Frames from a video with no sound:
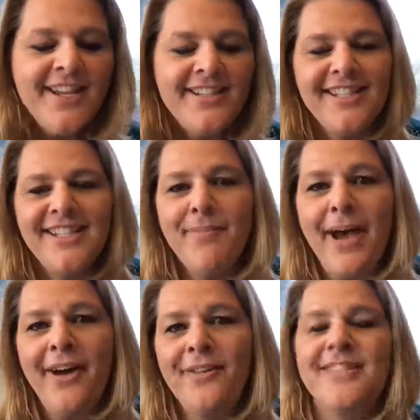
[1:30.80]
just
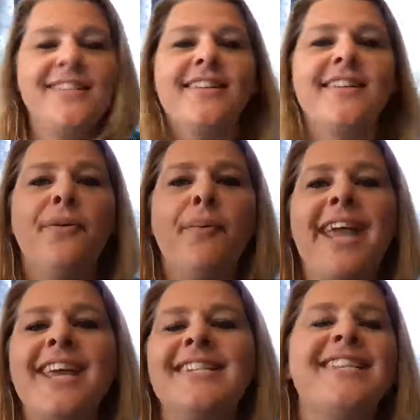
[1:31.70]
about the
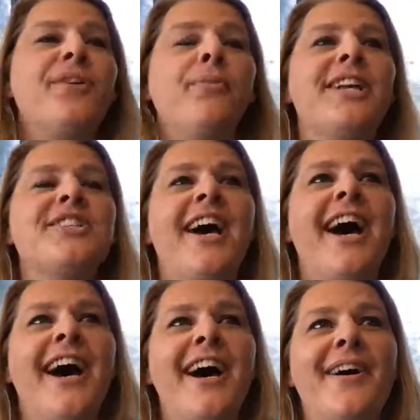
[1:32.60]
ways in which
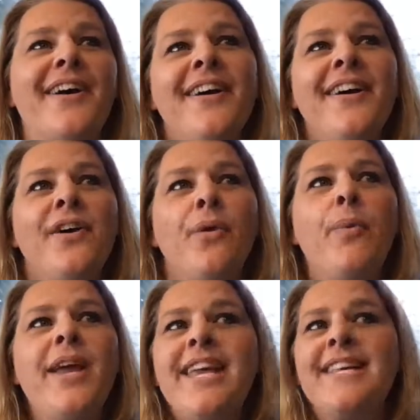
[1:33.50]

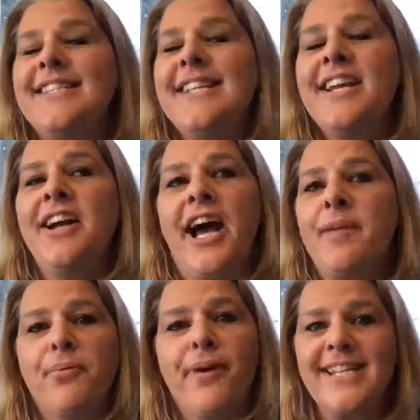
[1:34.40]
we see
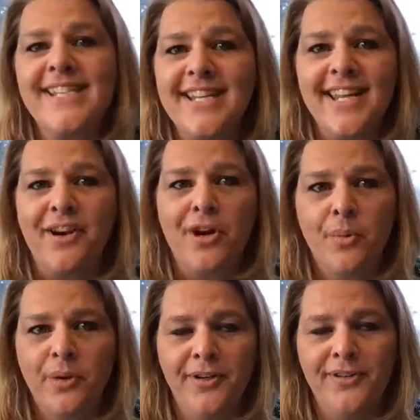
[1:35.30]
God present in our
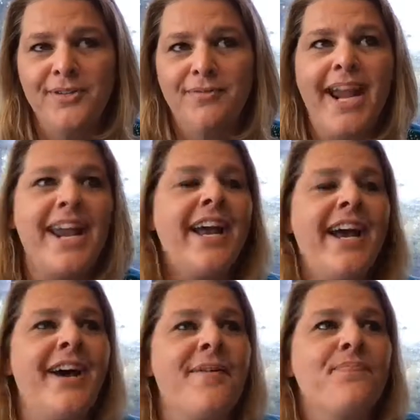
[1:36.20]
world, right?
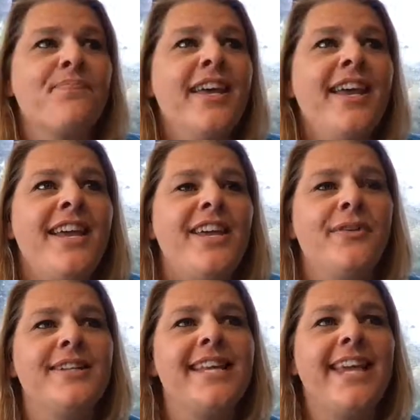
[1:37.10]
You
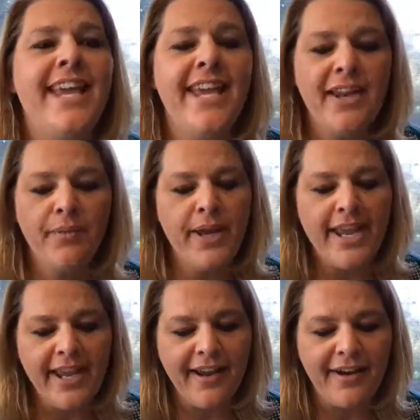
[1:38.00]
know, as a kid,
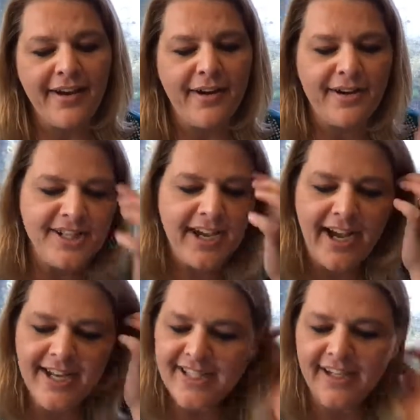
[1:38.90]
we are
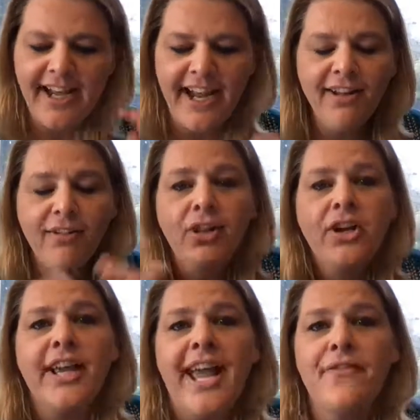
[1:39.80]
taught to kind of
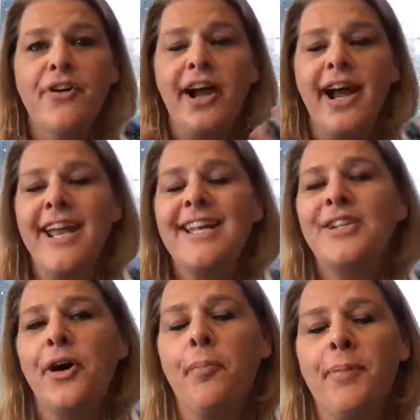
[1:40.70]
look, have our
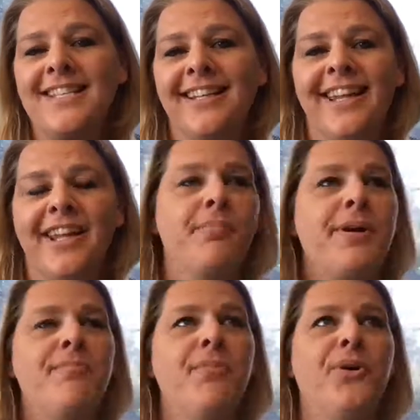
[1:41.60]
eyes opened a little
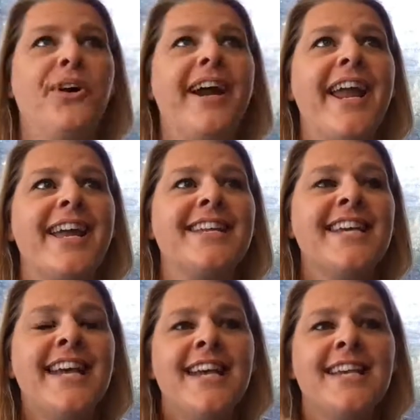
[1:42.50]
bit more, and
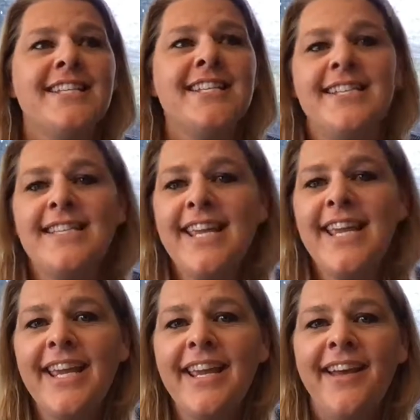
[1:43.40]
to
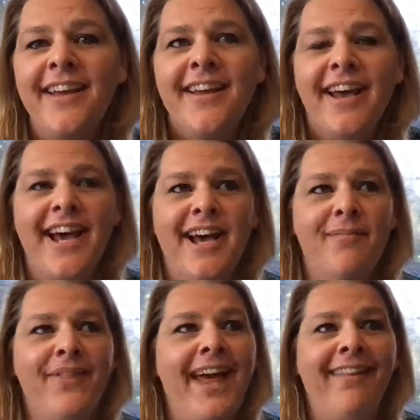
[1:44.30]
see
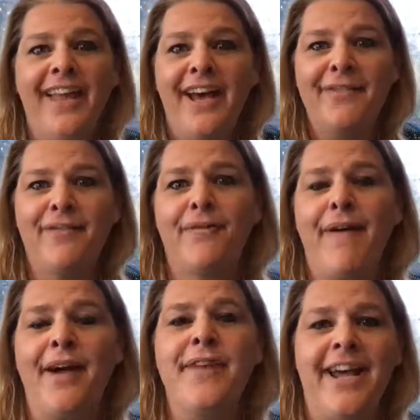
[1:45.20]
that love
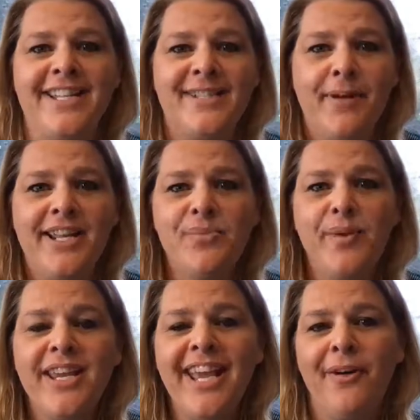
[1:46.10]
around us. But as
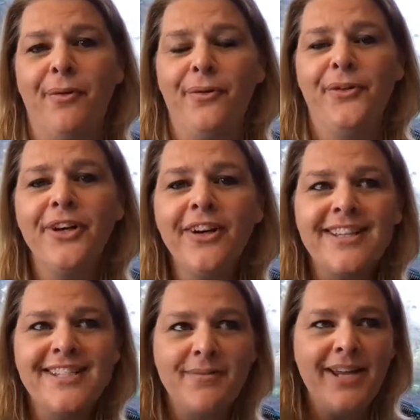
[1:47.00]
we get older,
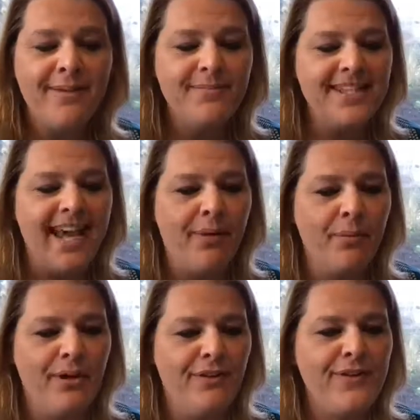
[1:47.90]
sometimes that
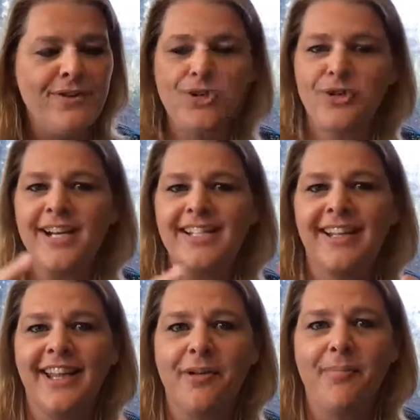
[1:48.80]
worldview shrinks
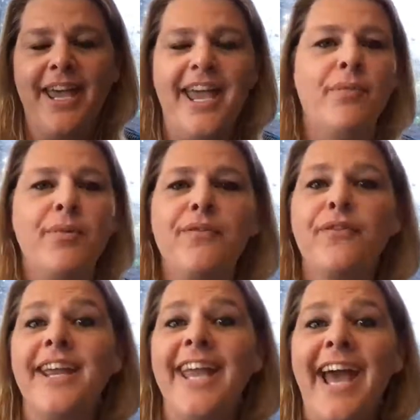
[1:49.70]
a little bit and we
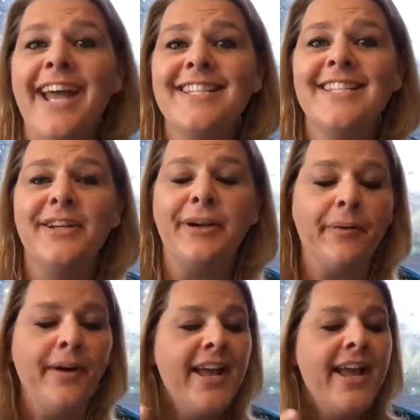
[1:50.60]
forget
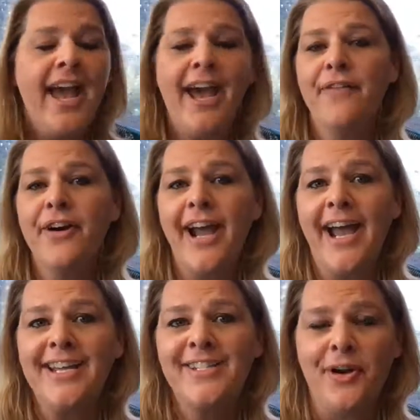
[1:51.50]
to have our
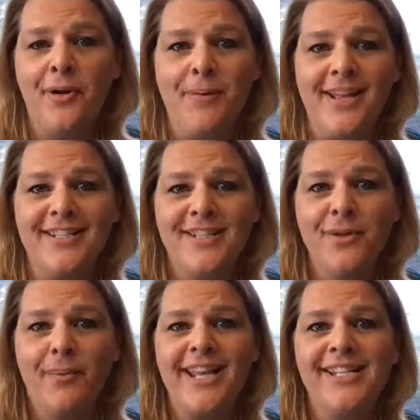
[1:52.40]
eyes open to
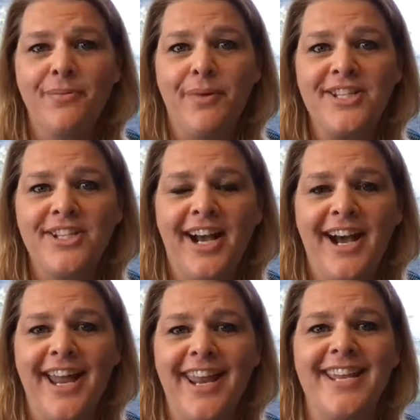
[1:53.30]
the ways in which
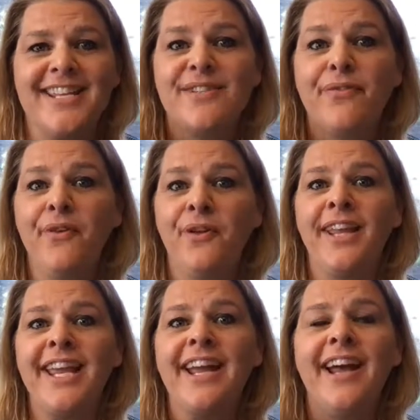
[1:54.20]
God is
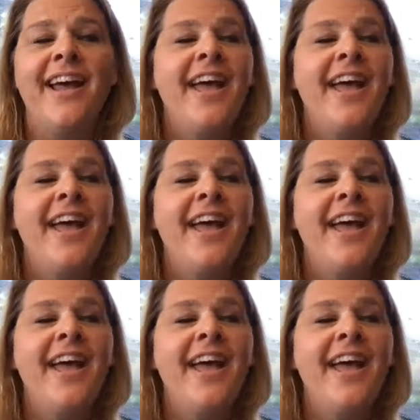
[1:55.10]
fully